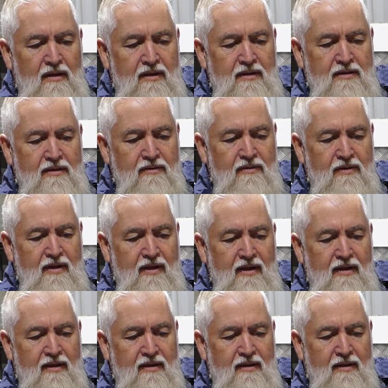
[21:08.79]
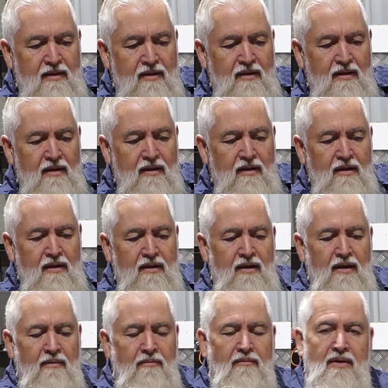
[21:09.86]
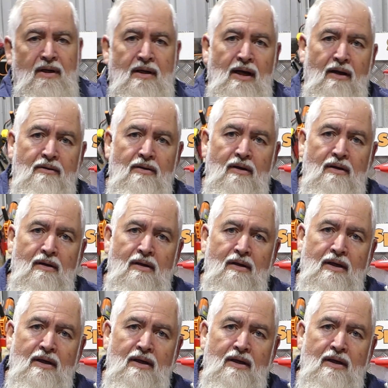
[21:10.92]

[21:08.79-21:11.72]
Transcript: is a good thing. You know the